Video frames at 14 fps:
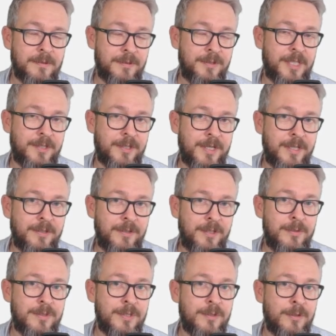On the other hand,
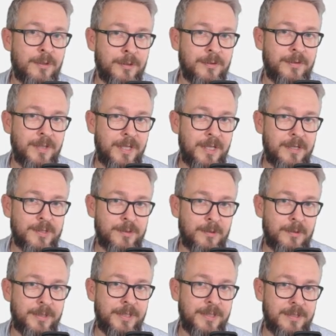using hot air
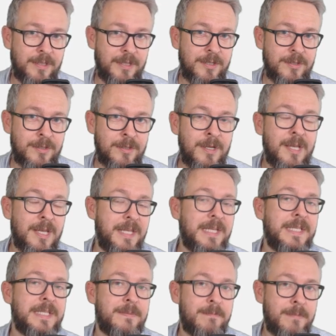soldering station
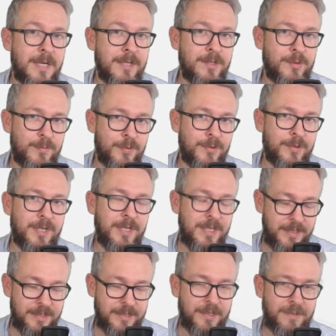is much more
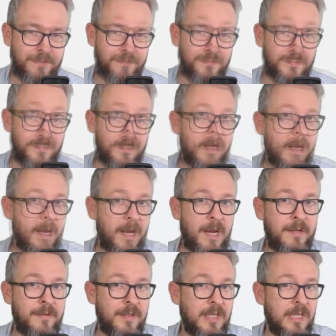easier.
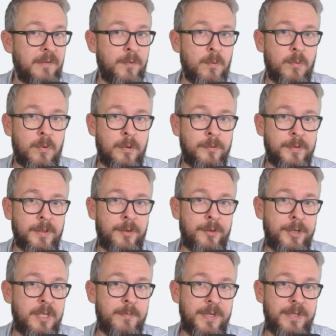And if you want a
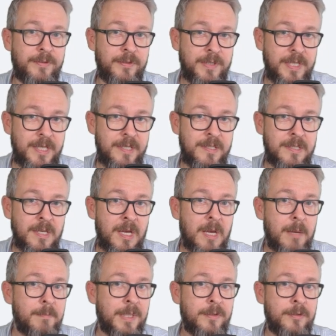three D printed case,
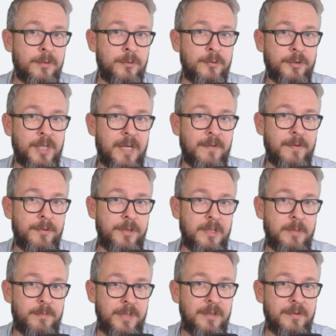but do not have a three
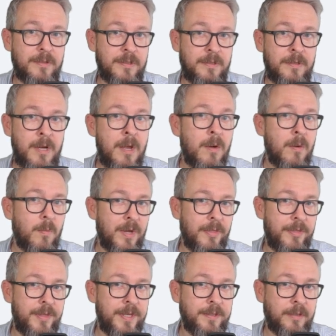D printer, one
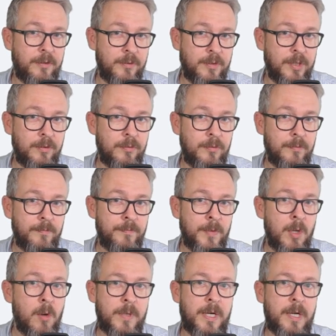thing that you can do,
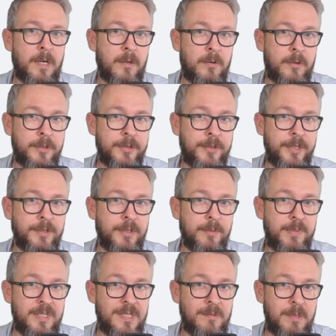while ordering the
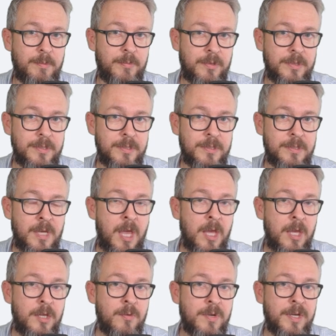P C B boards,
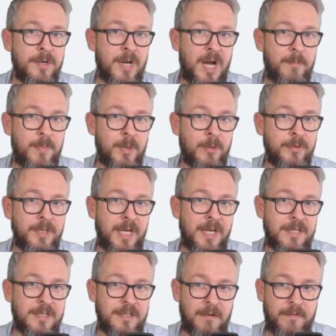you can upload the
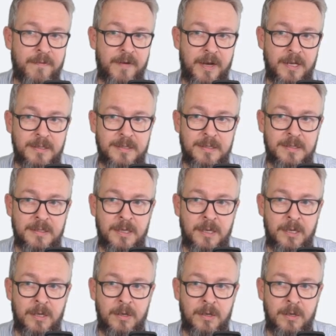S T L files,